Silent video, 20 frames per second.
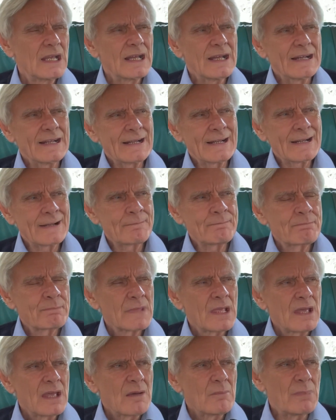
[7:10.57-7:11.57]

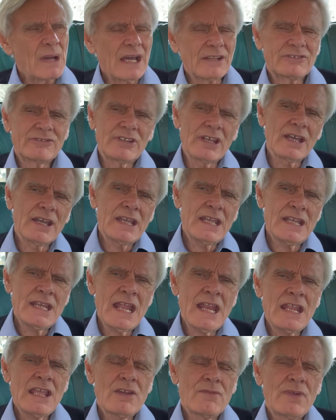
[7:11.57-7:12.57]
But in
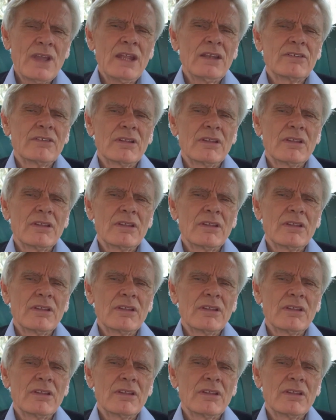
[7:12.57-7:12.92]
any event,